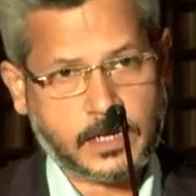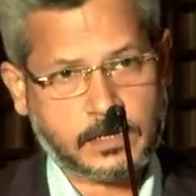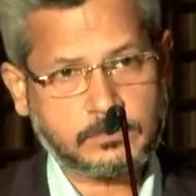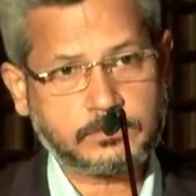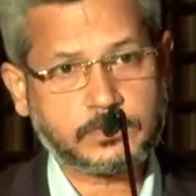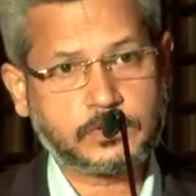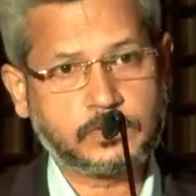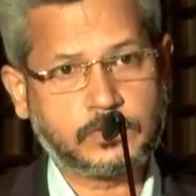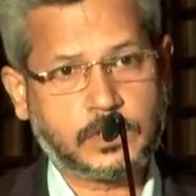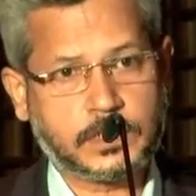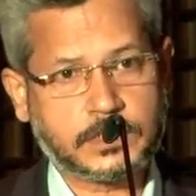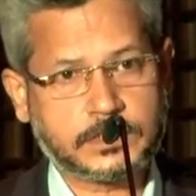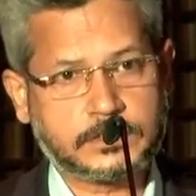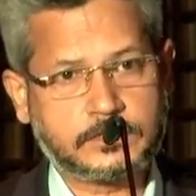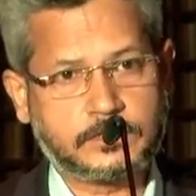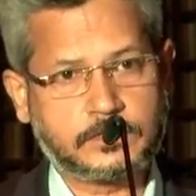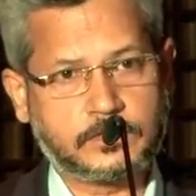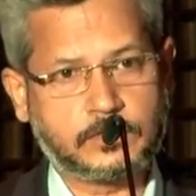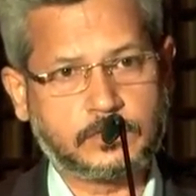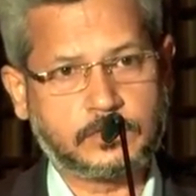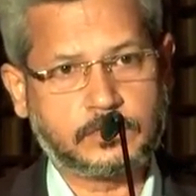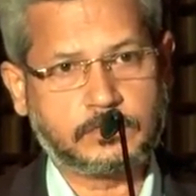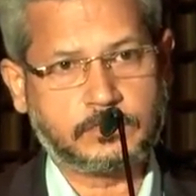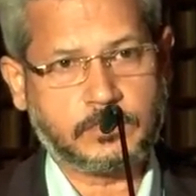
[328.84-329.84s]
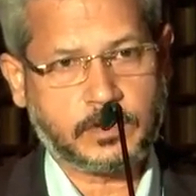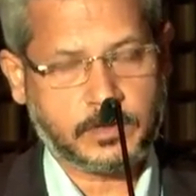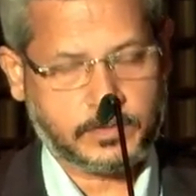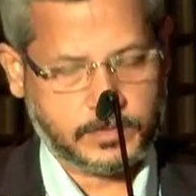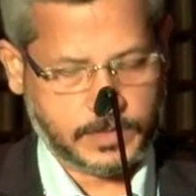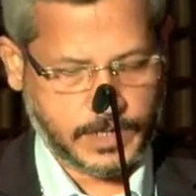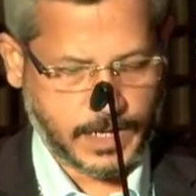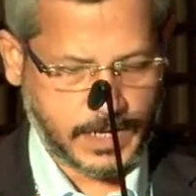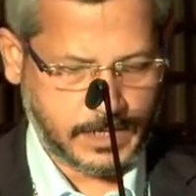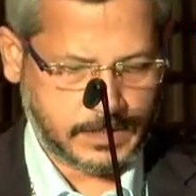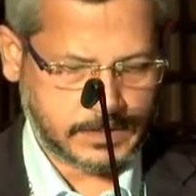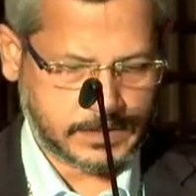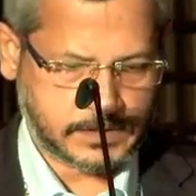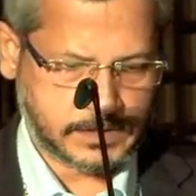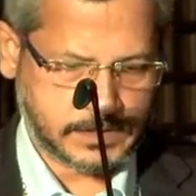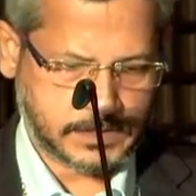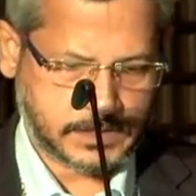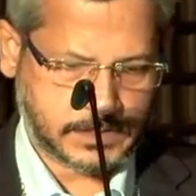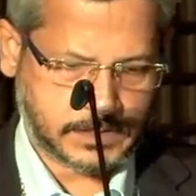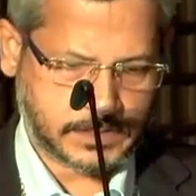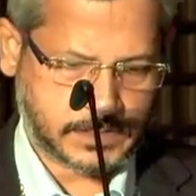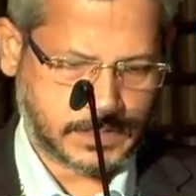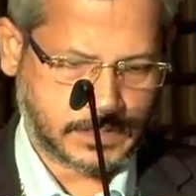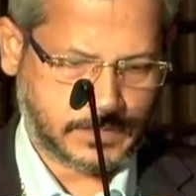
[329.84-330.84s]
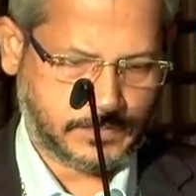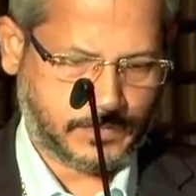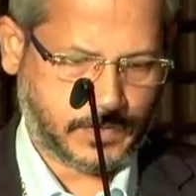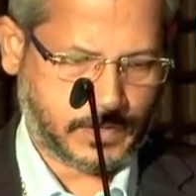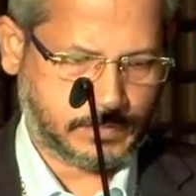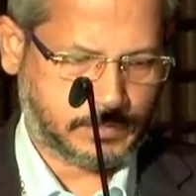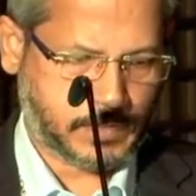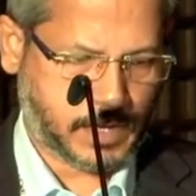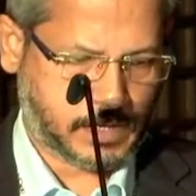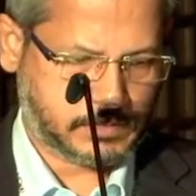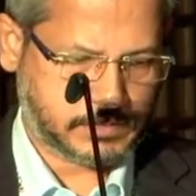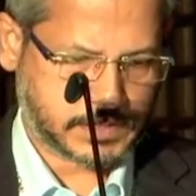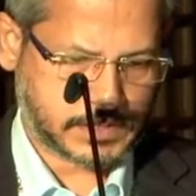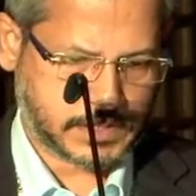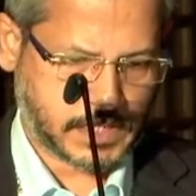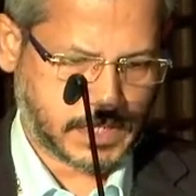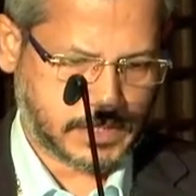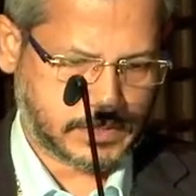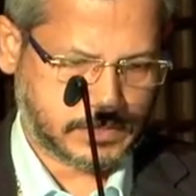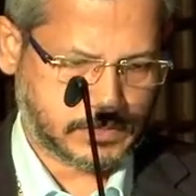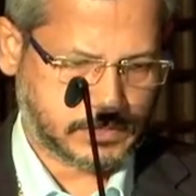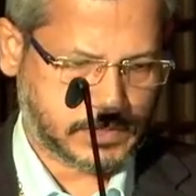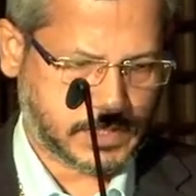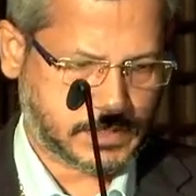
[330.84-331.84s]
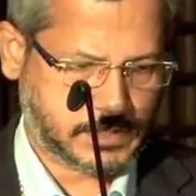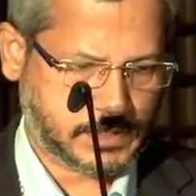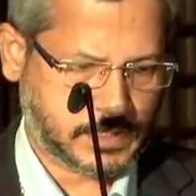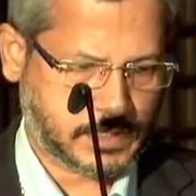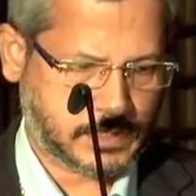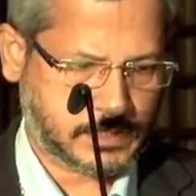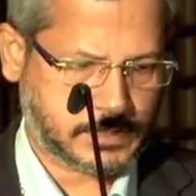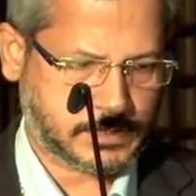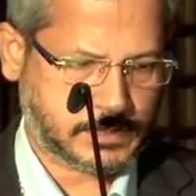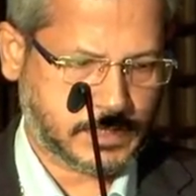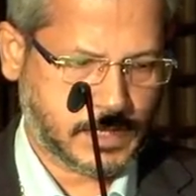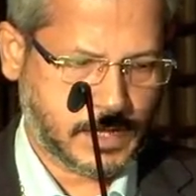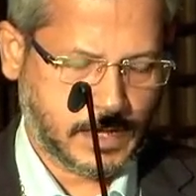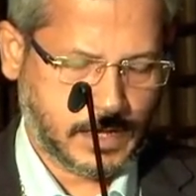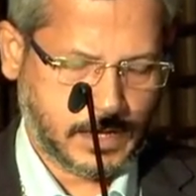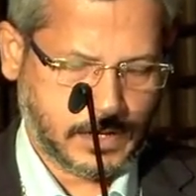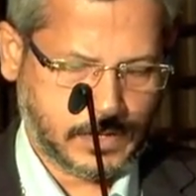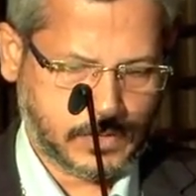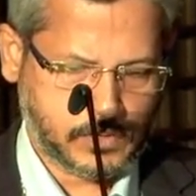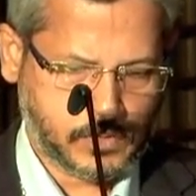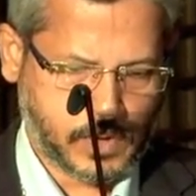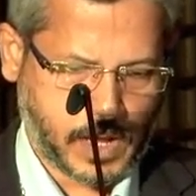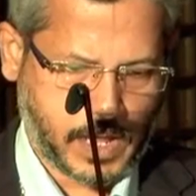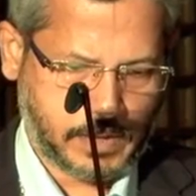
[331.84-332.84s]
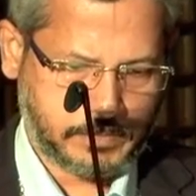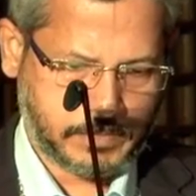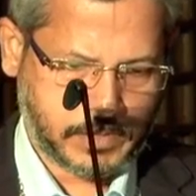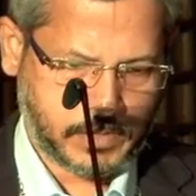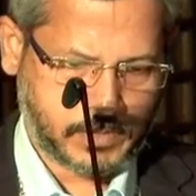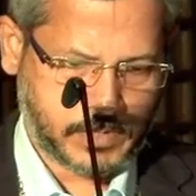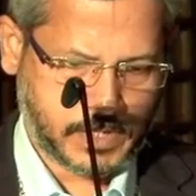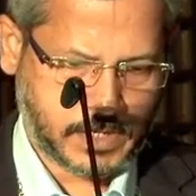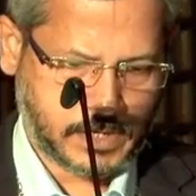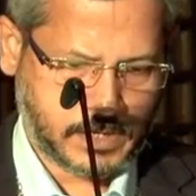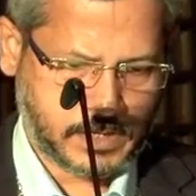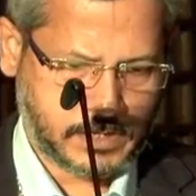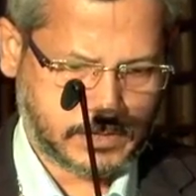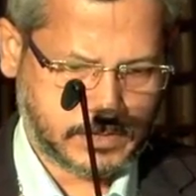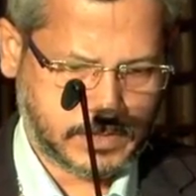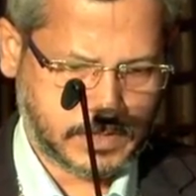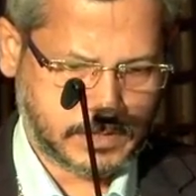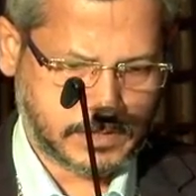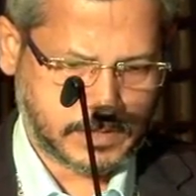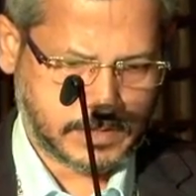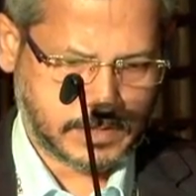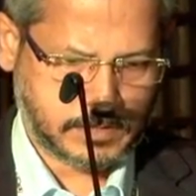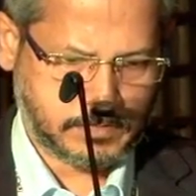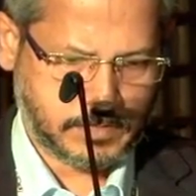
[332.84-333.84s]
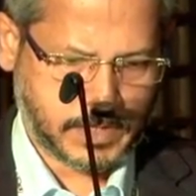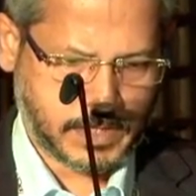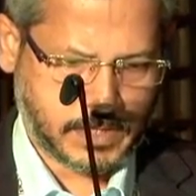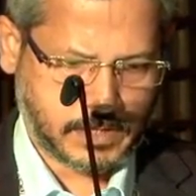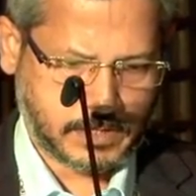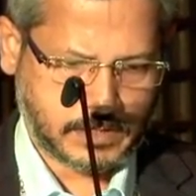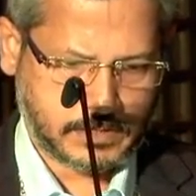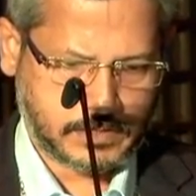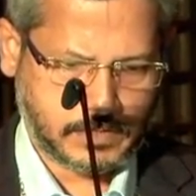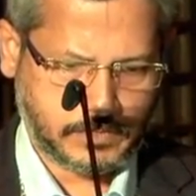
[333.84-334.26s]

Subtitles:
come to us to nail the decision from our side so that there is no ambiguity in his decision making.